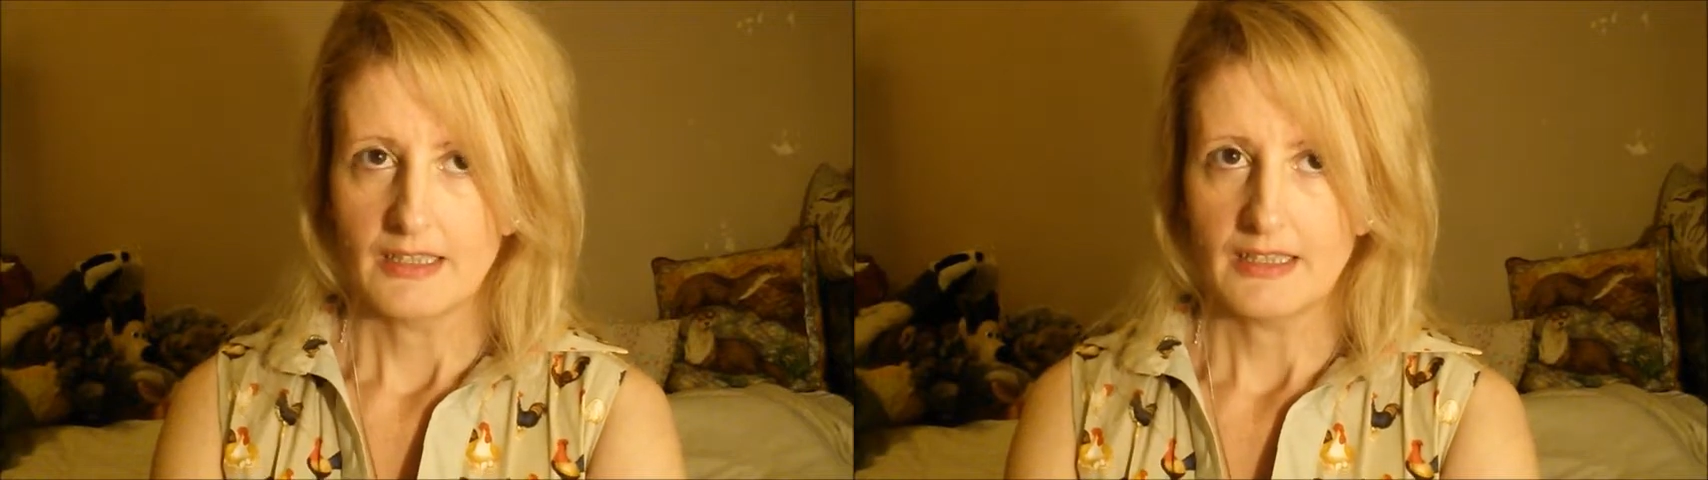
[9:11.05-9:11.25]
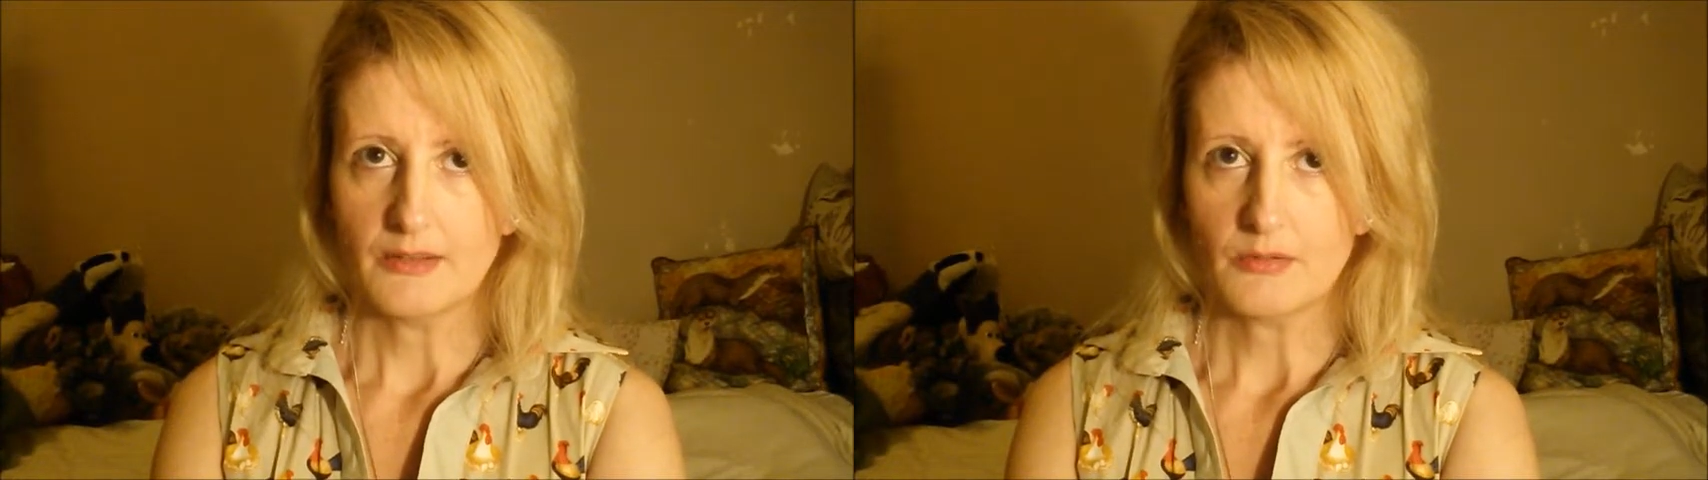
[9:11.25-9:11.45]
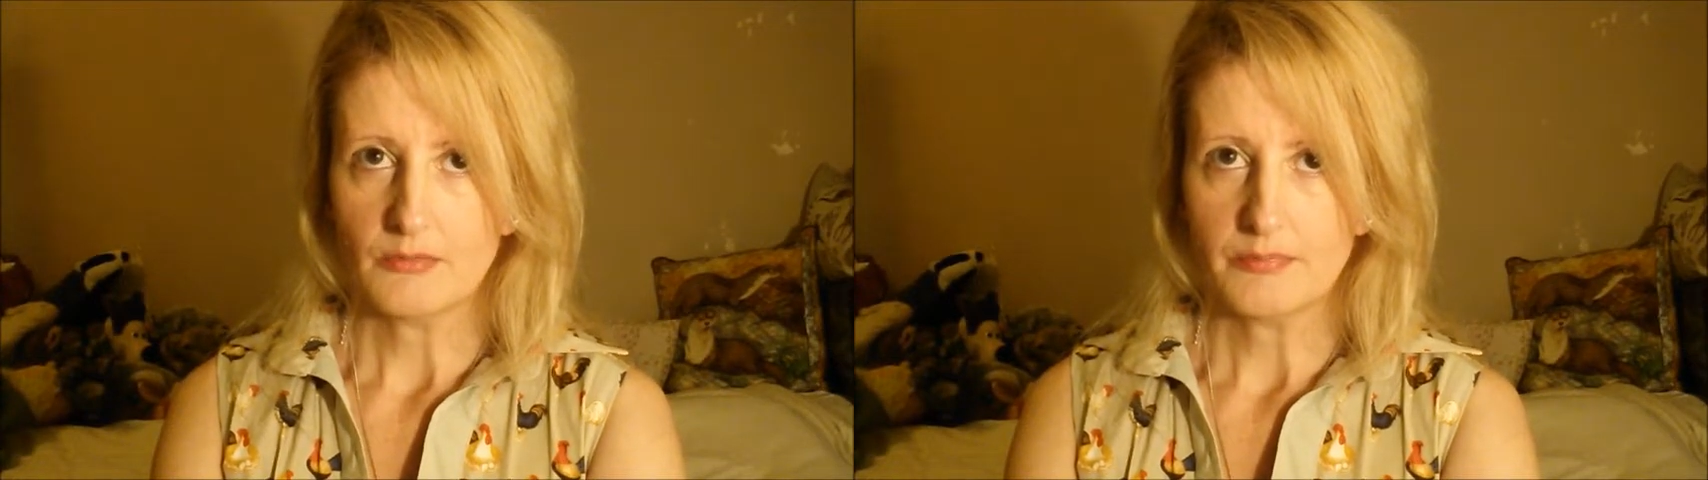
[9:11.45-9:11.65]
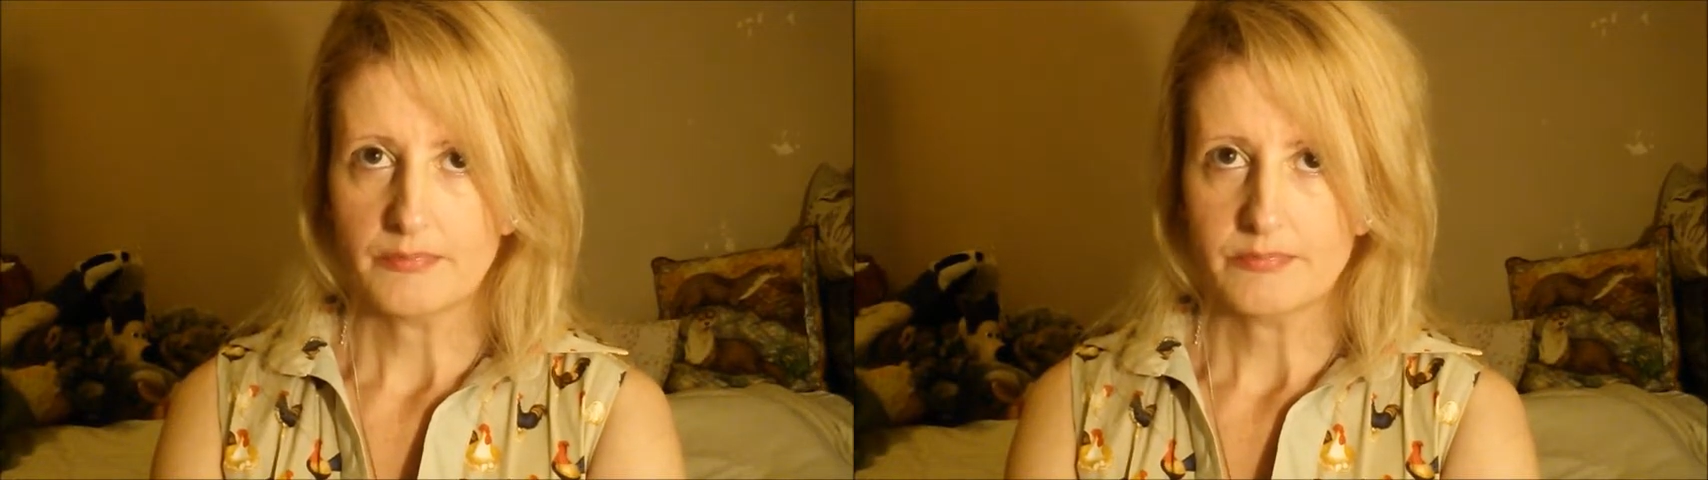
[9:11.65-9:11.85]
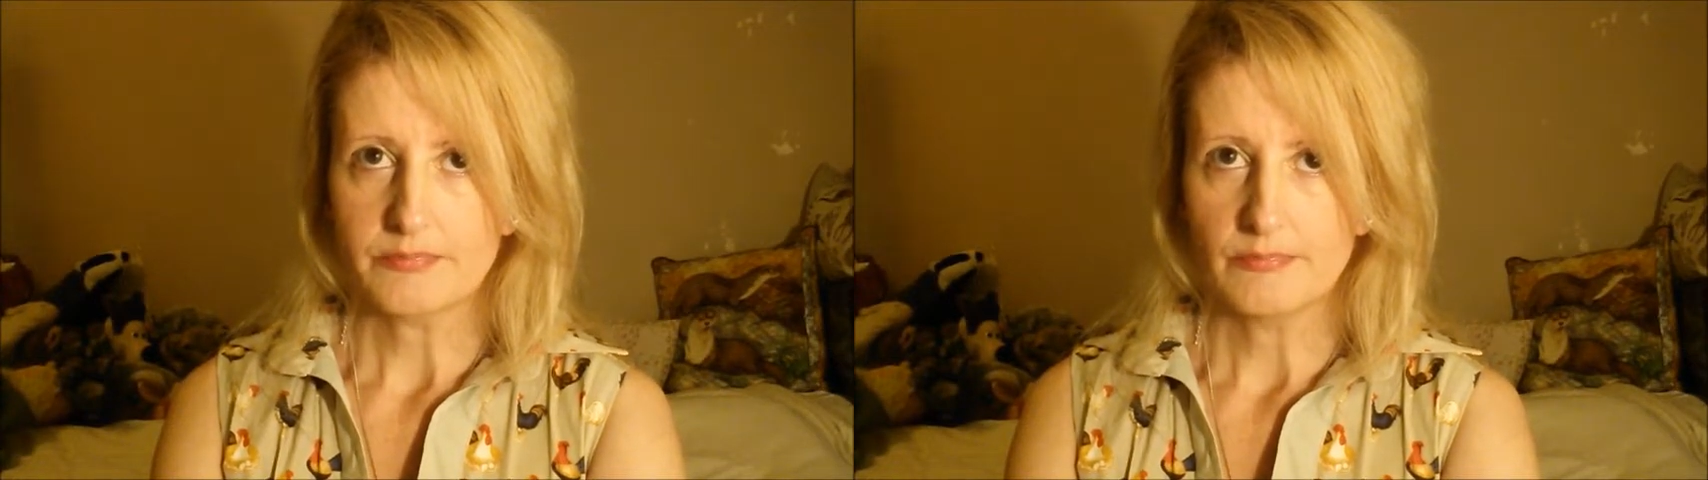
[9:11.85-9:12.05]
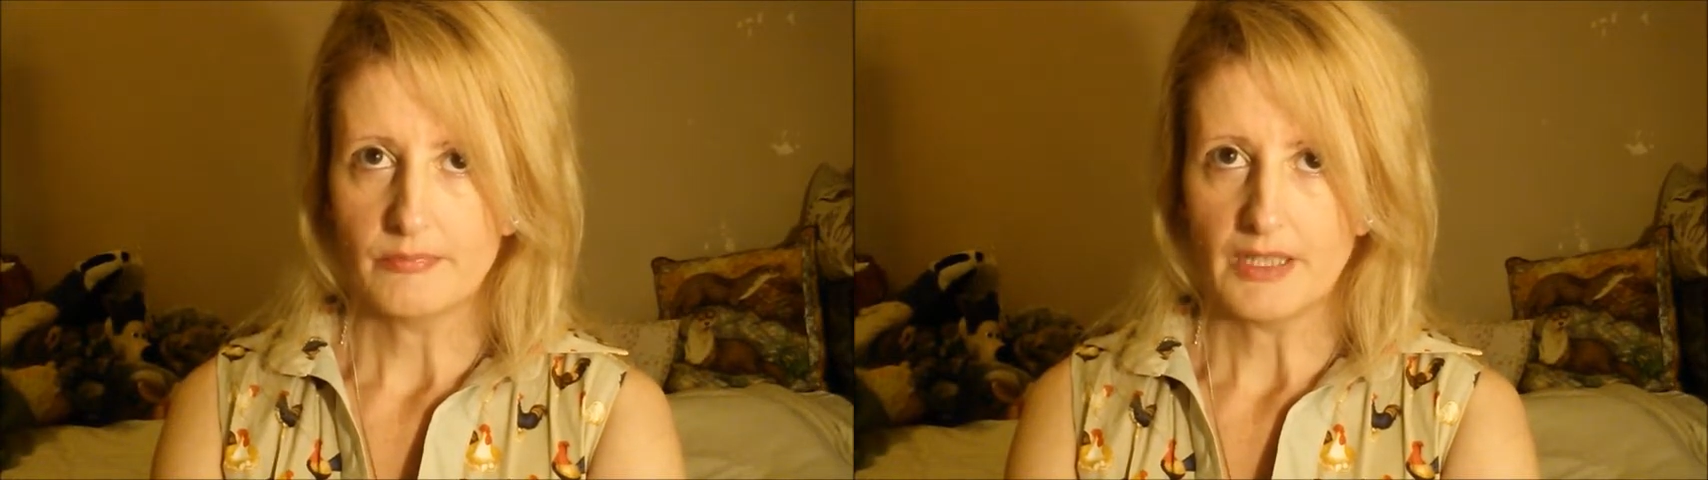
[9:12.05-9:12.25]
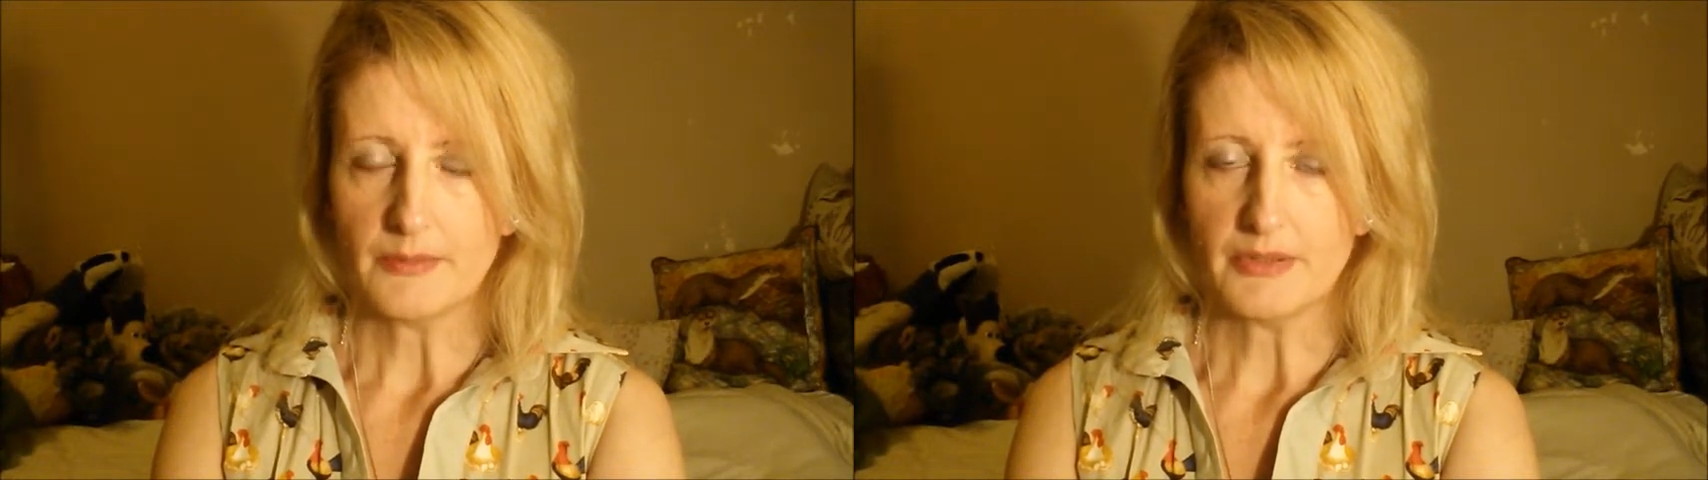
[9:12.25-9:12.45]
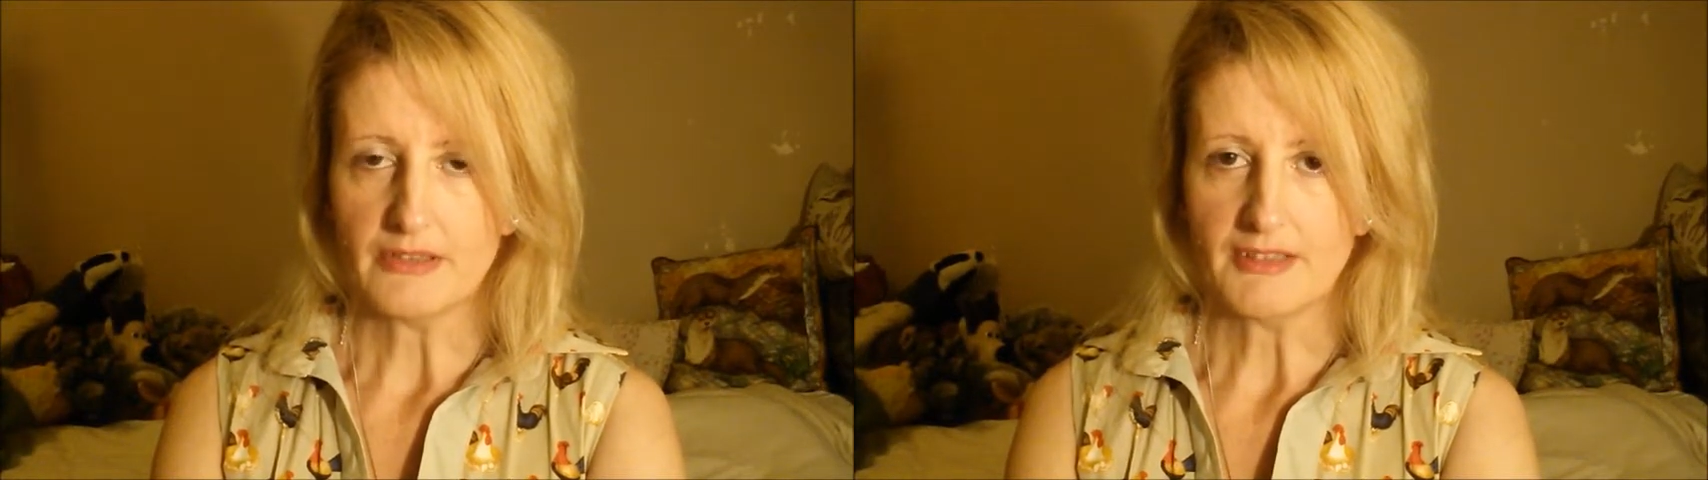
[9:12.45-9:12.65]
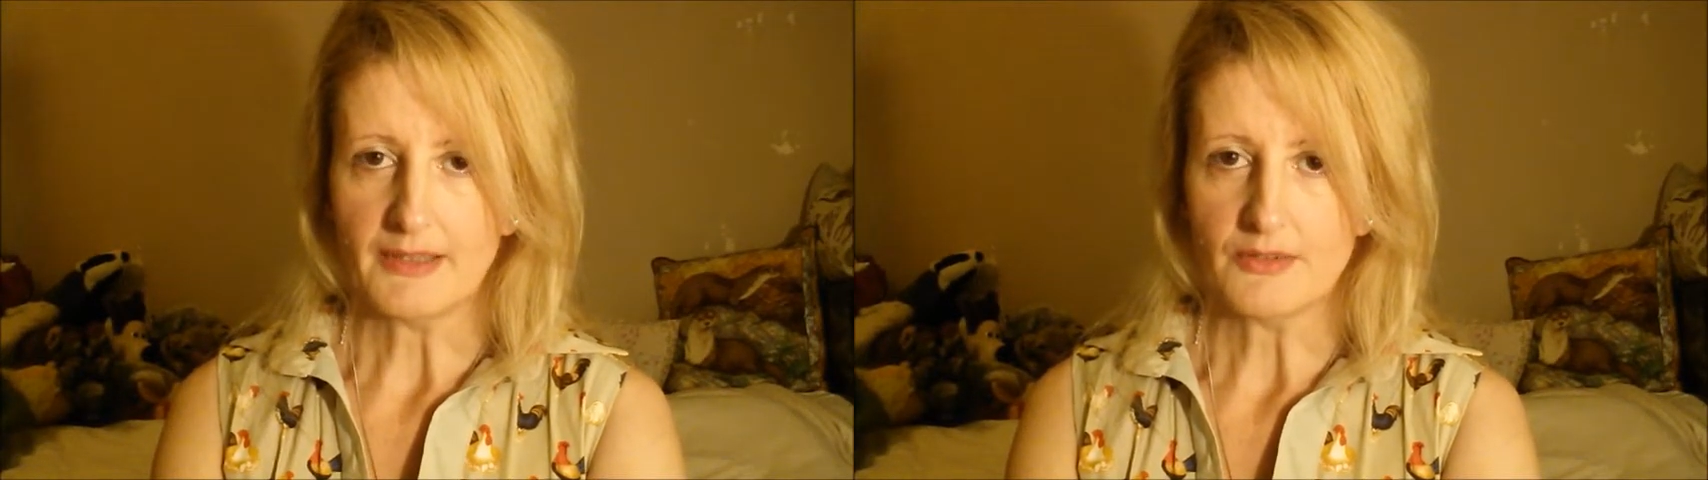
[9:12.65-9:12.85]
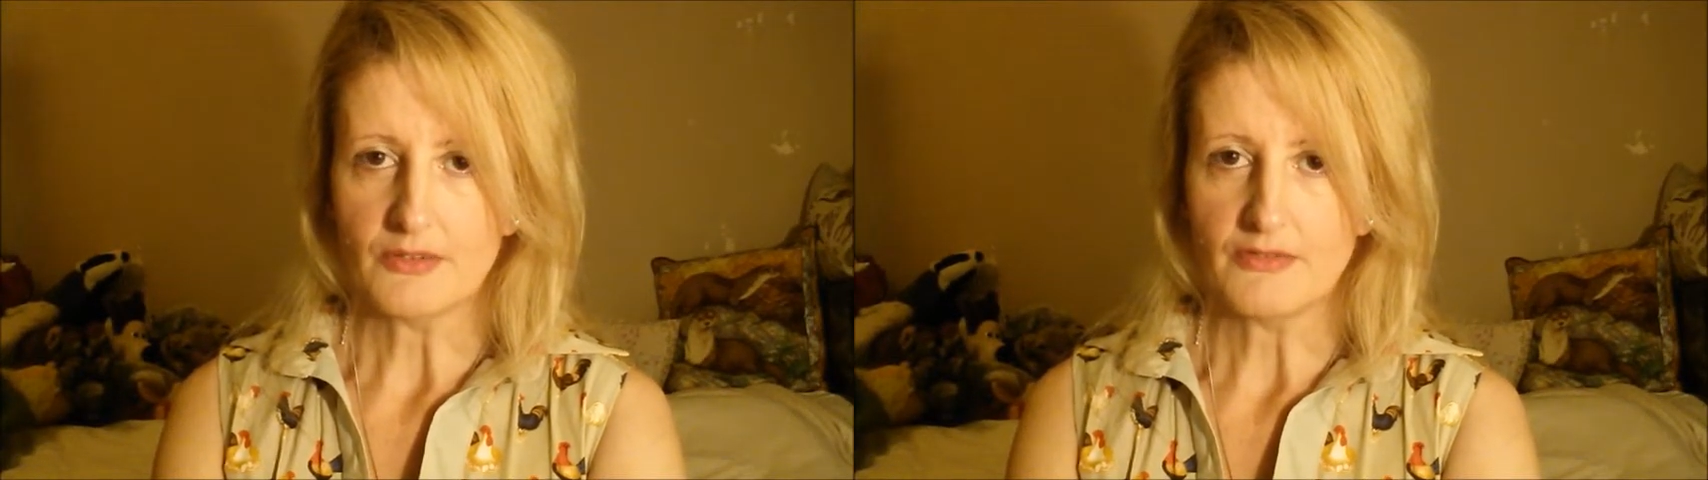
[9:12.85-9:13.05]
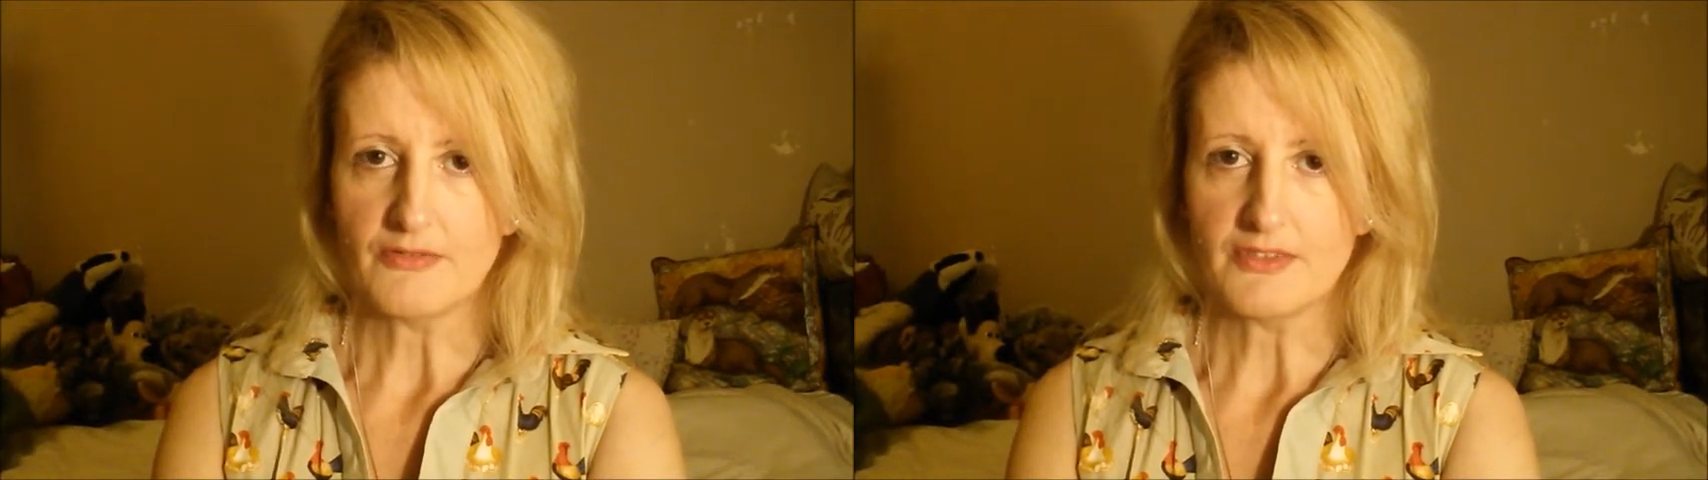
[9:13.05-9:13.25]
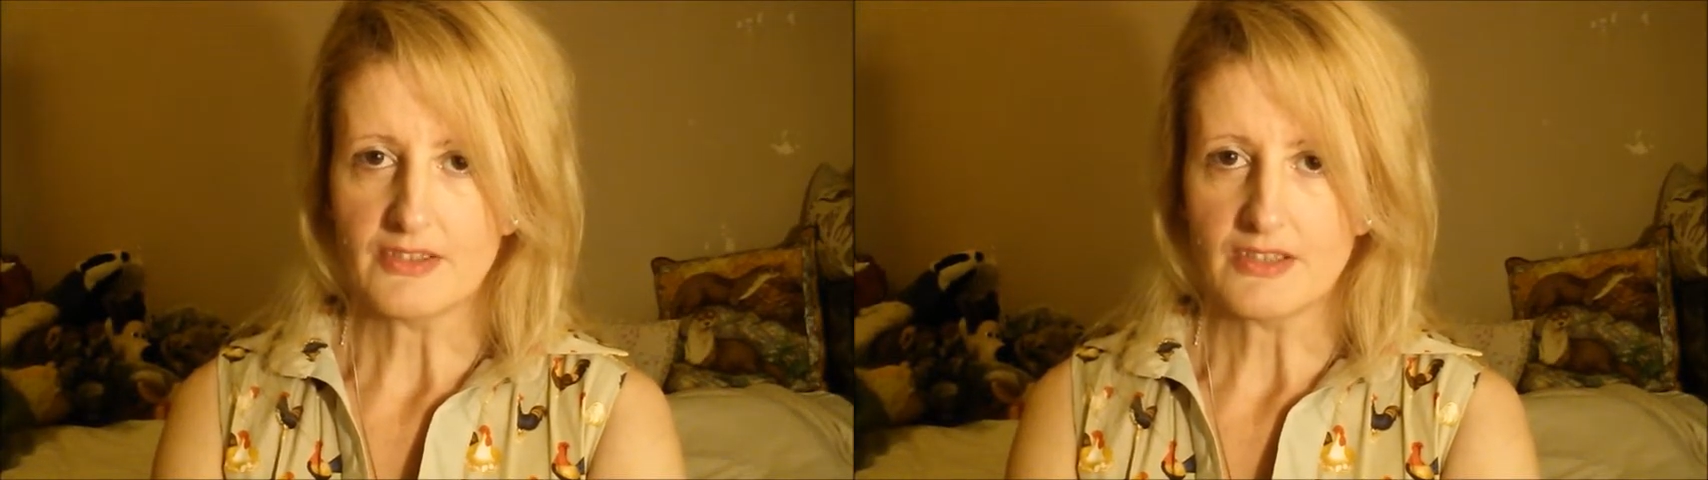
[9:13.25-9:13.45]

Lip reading: It might be around sort of